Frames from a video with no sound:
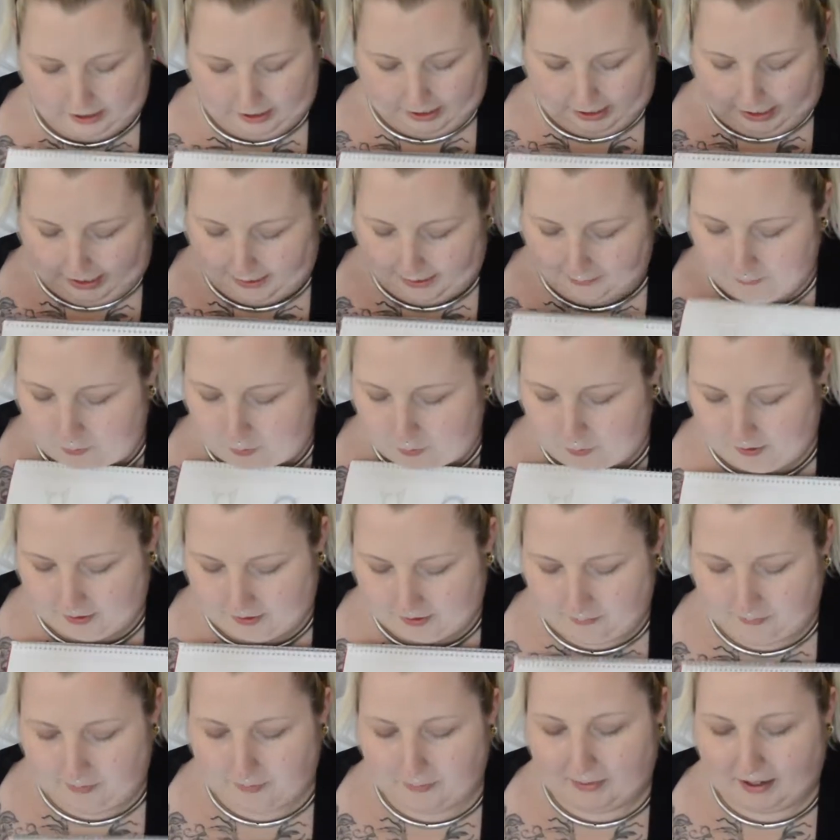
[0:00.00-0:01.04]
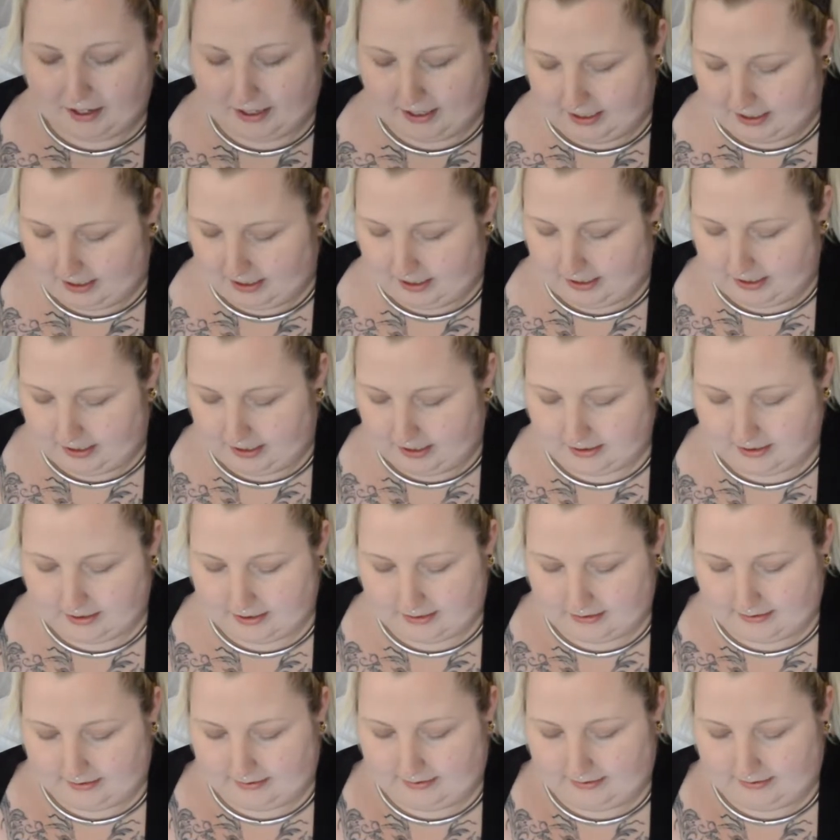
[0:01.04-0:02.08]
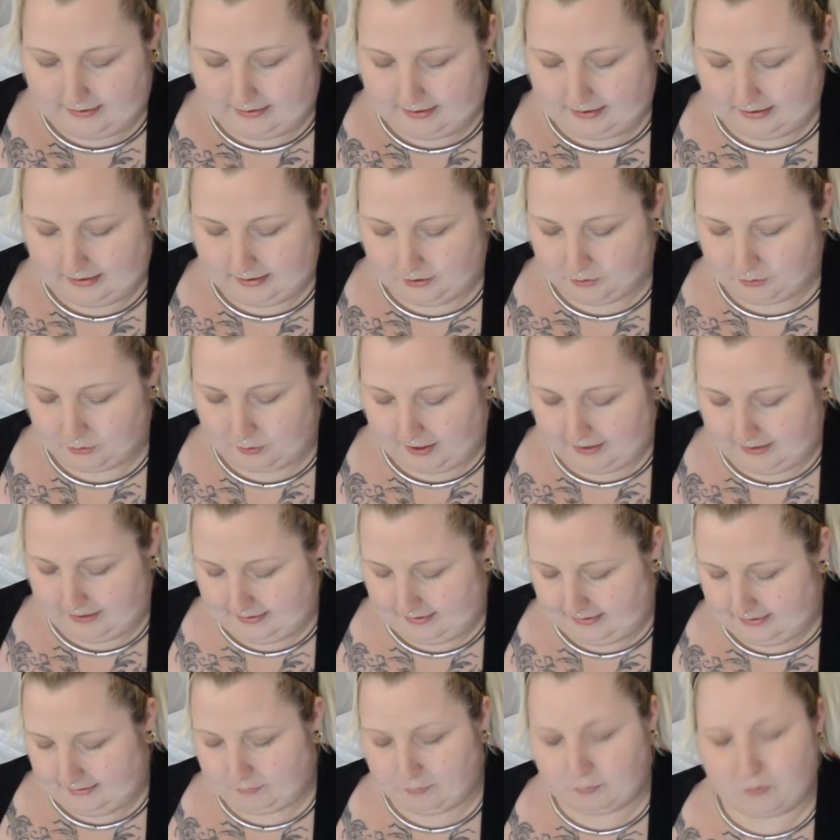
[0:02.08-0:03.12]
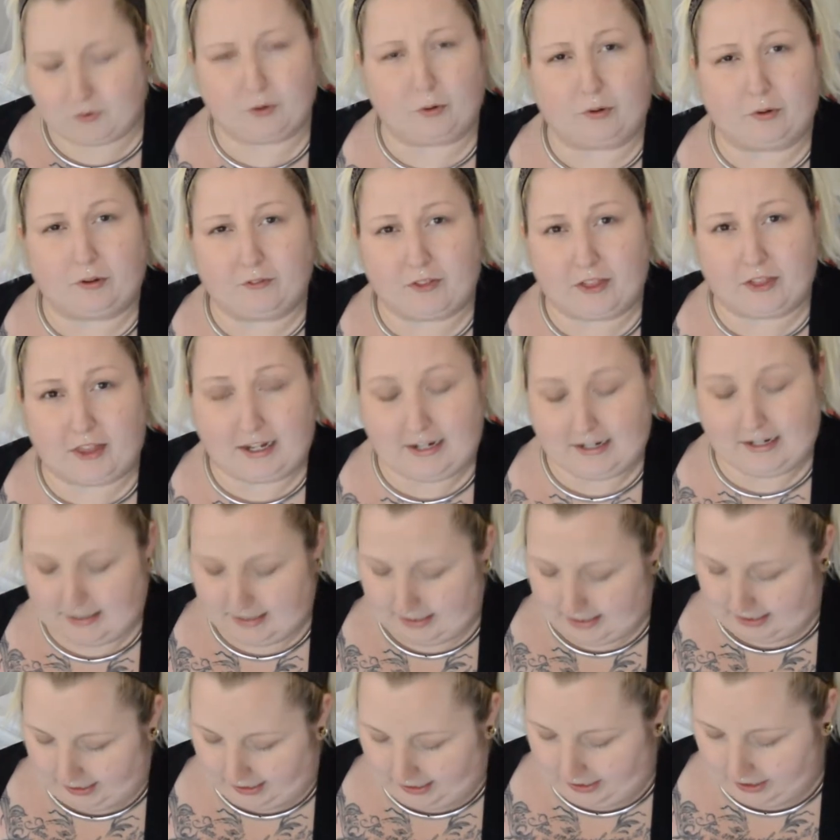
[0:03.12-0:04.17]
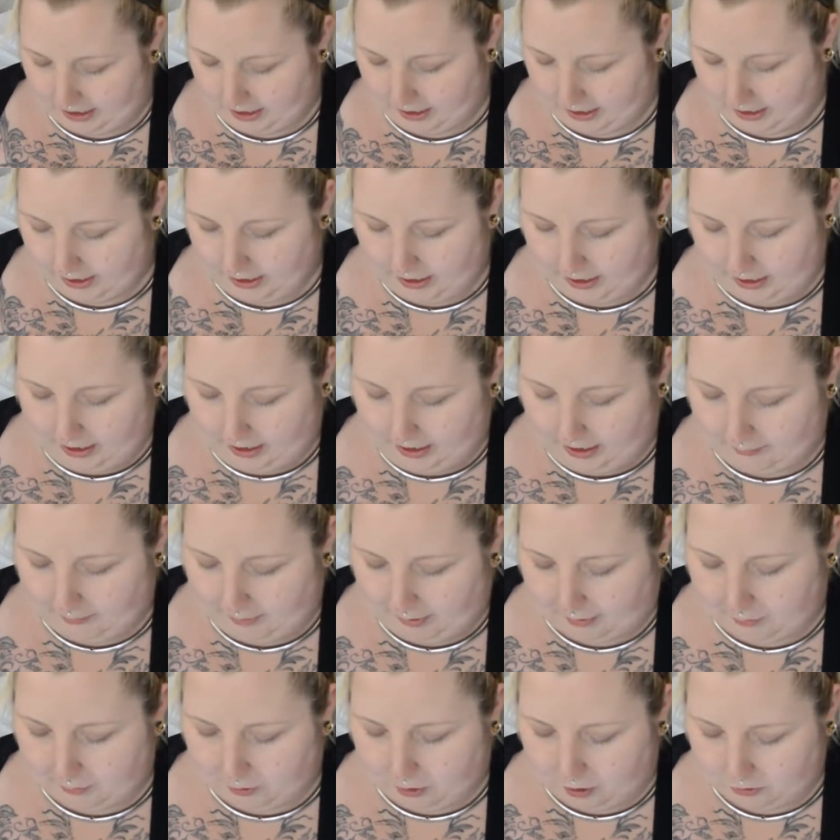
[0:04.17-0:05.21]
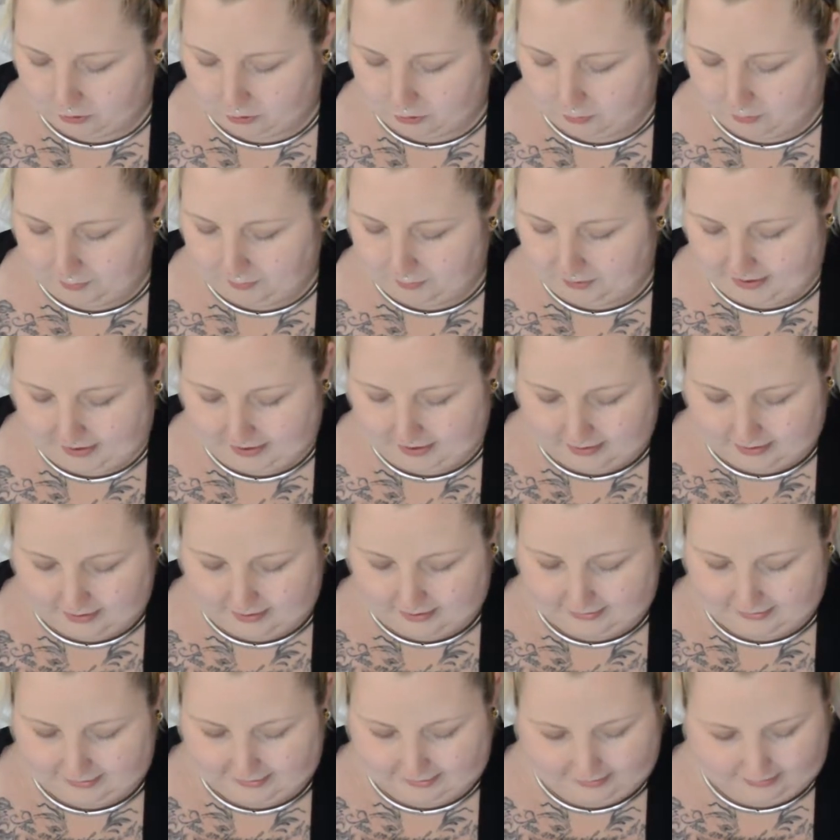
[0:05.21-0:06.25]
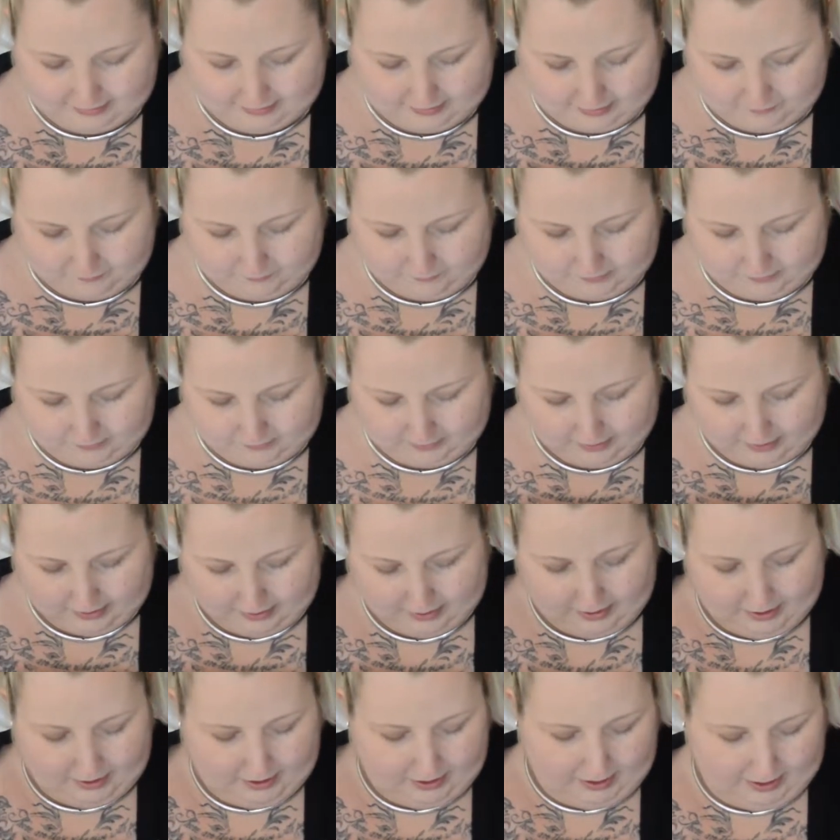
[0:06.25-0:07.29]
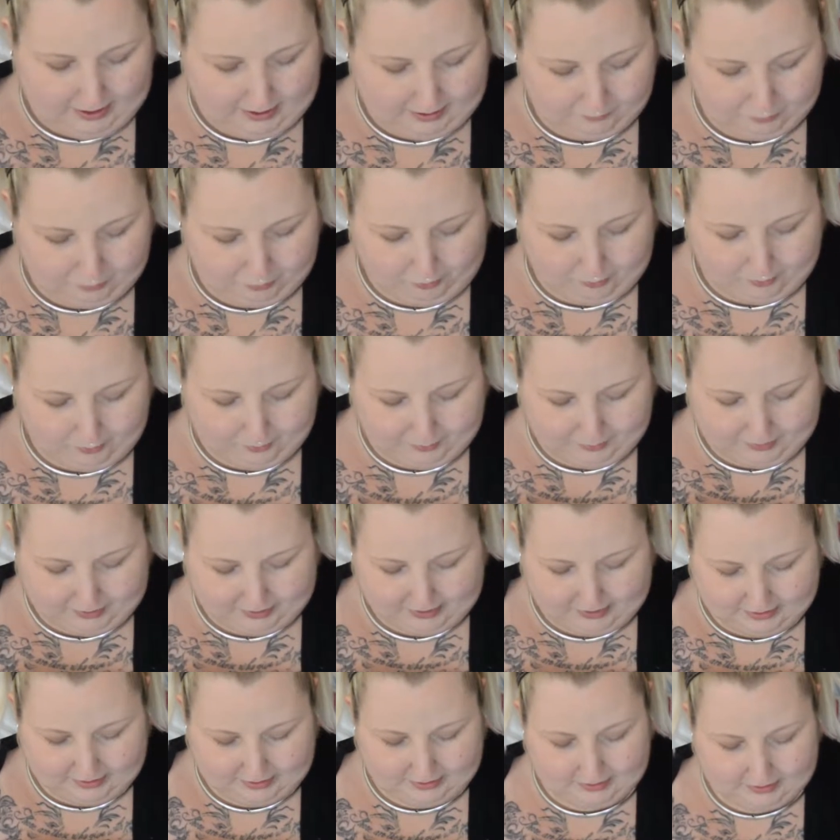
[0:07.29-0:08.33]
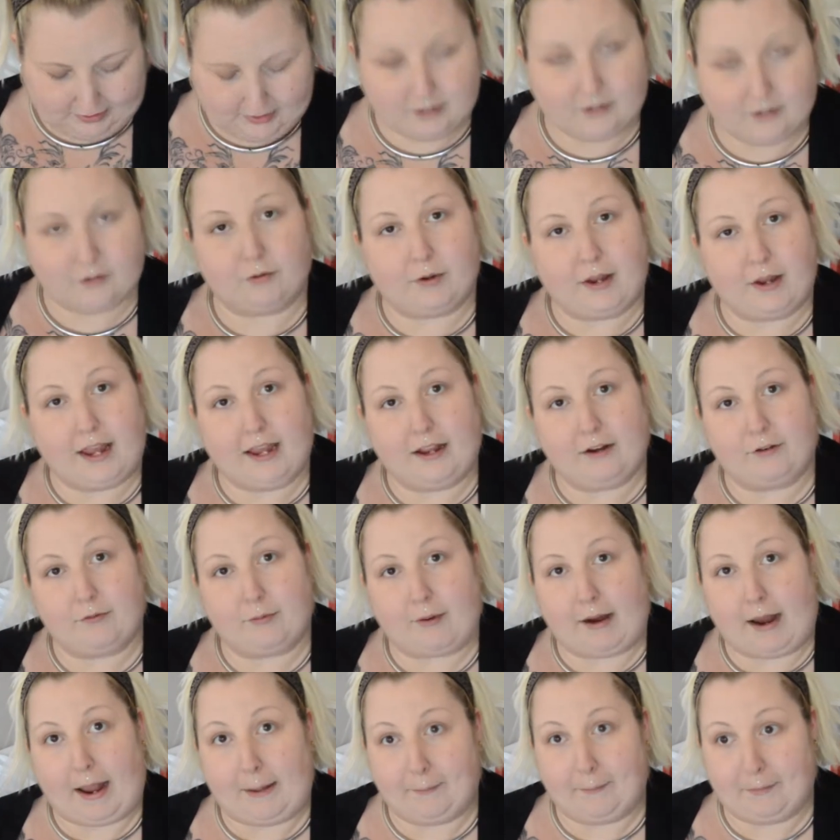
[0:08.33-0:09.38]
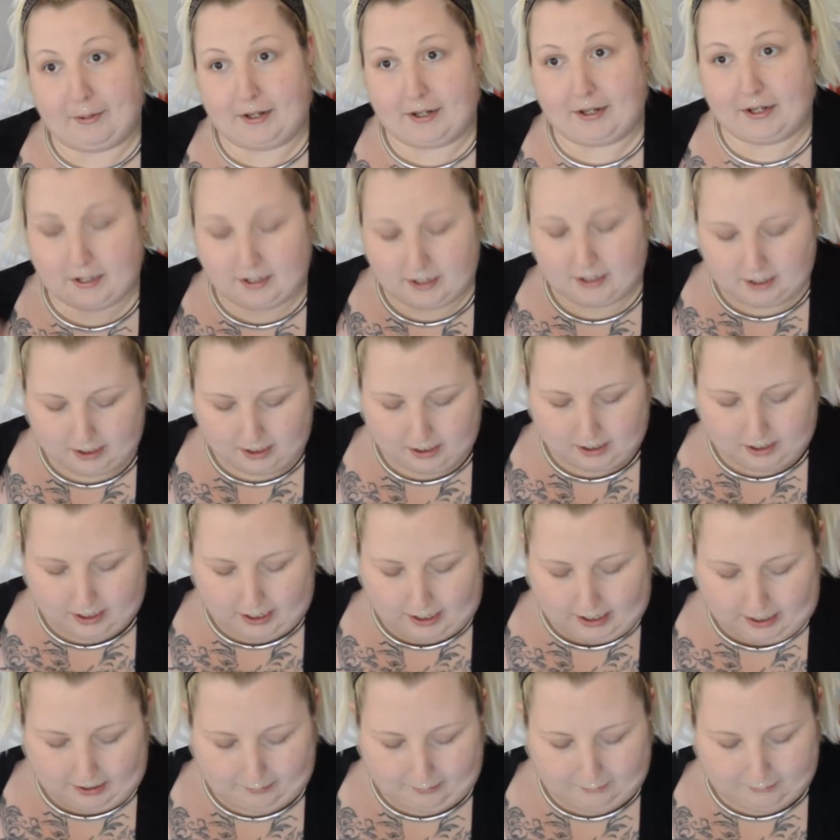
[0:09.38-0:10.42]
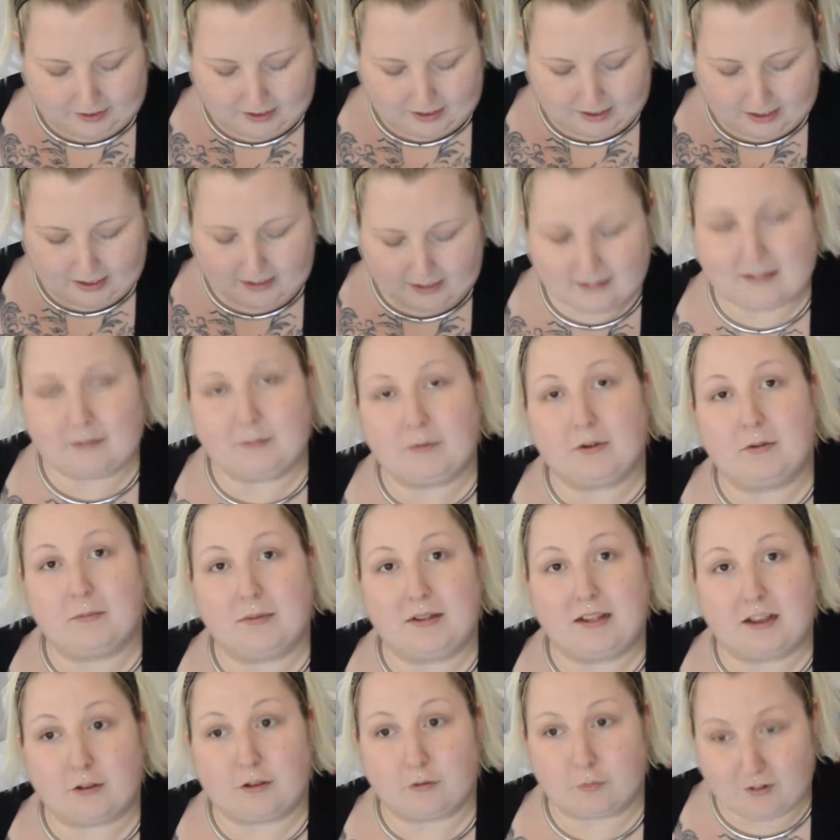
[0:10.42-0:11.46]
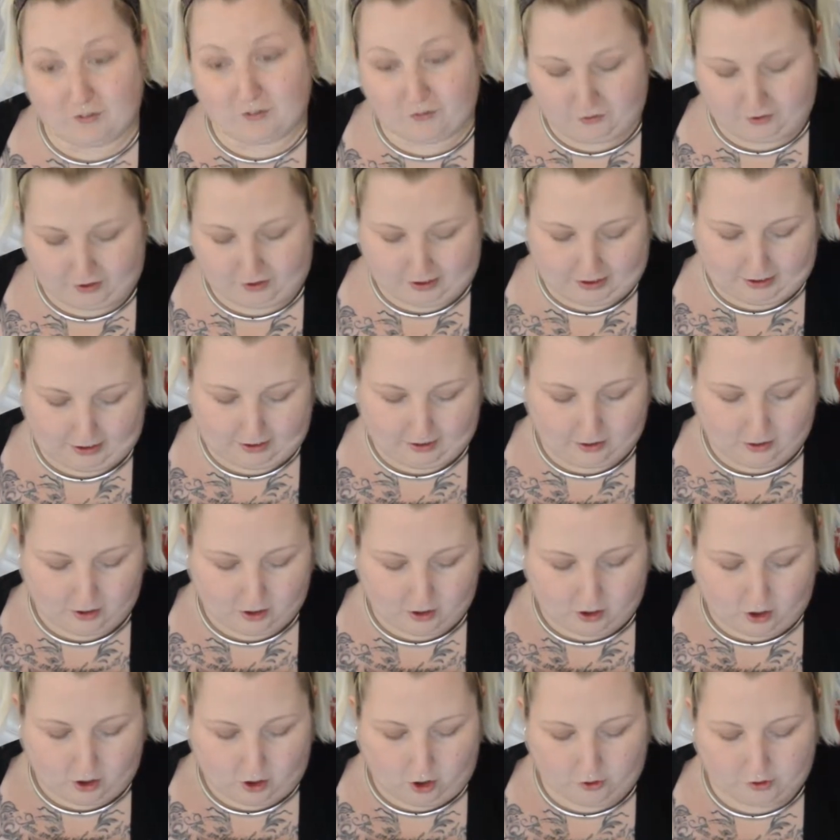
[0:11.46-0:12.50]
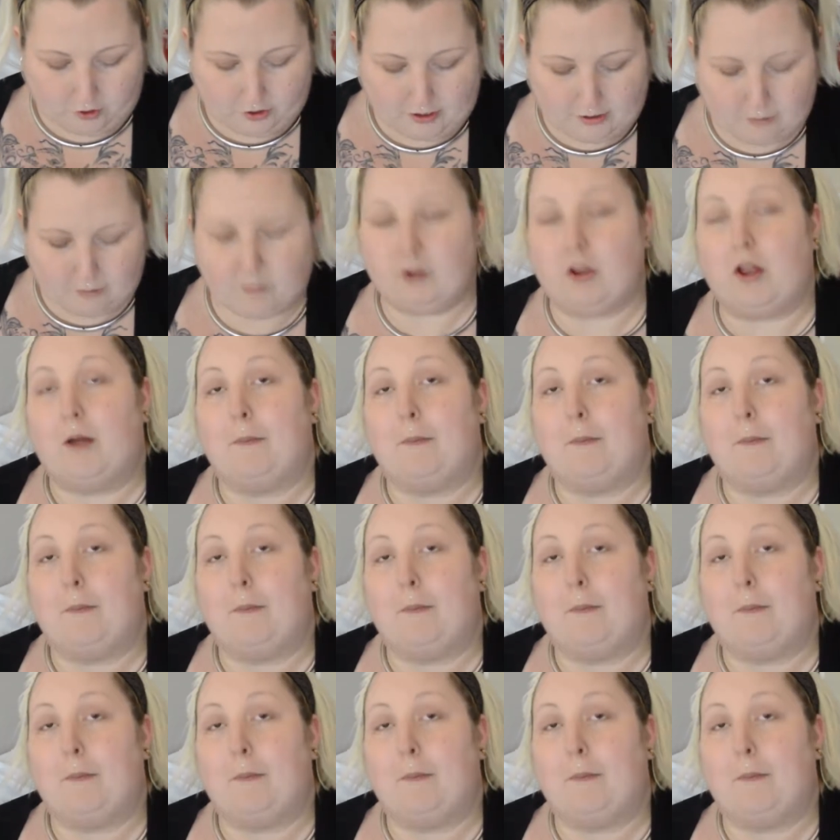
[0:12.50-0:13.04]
I'm going to be making this dress sort of thing today. I will also be making these sleeves and probably the head wrap. The things I'm going to be thrifting are things I'm